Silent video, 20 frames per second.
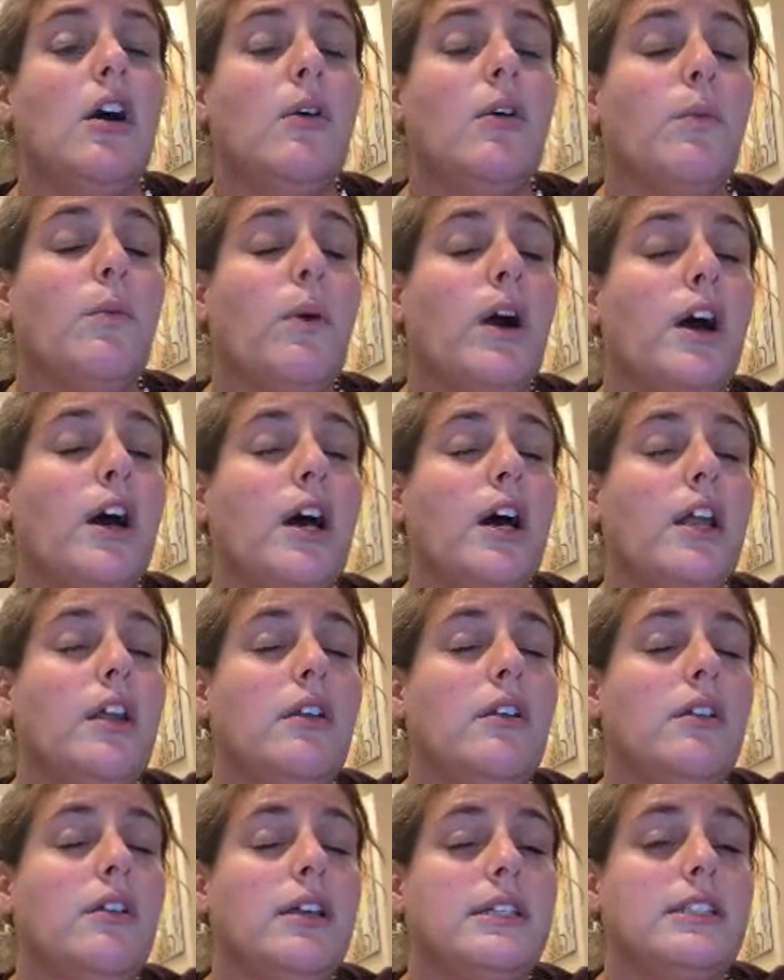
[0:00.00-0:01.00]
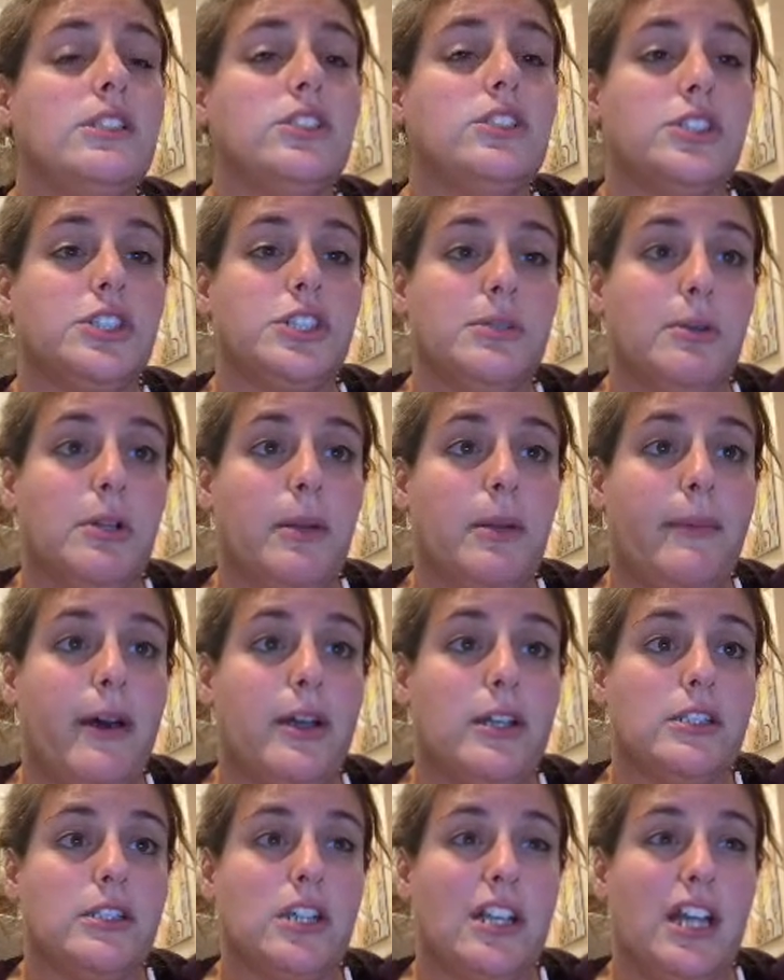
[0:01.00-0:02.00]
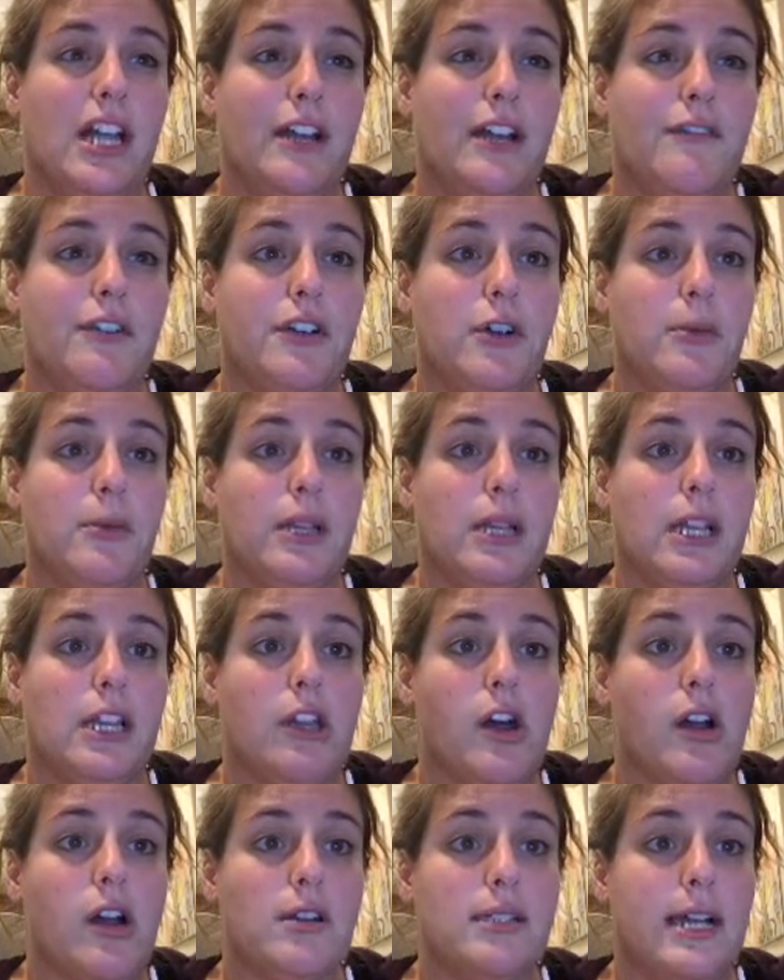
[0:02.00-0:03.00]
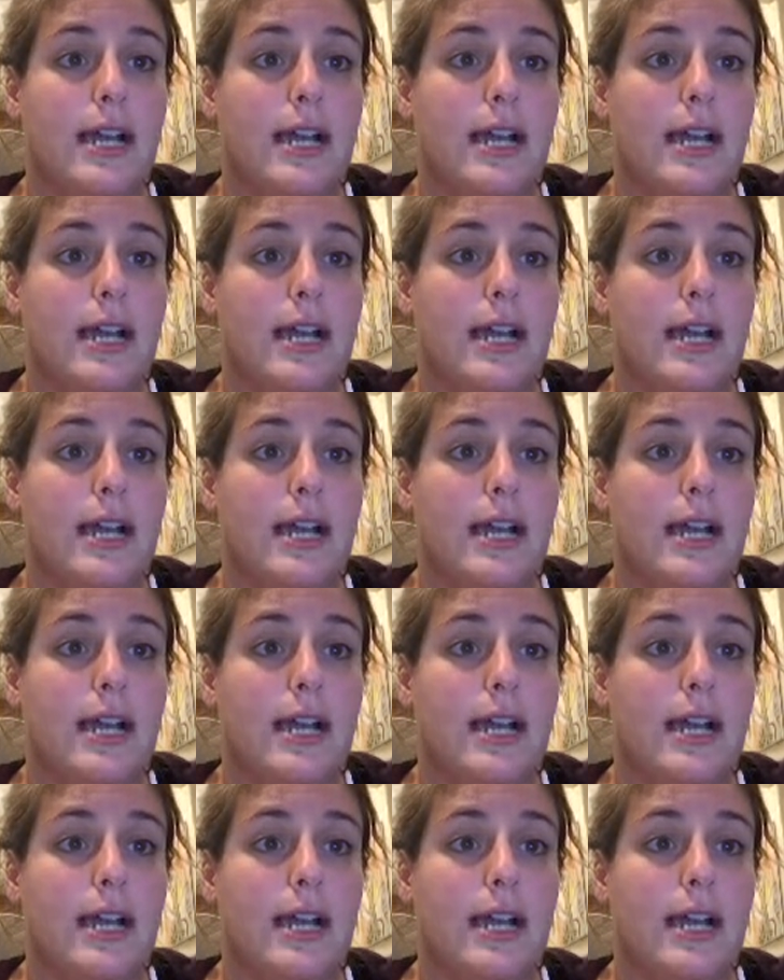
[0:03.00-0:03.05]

what is searchable about us online for a really long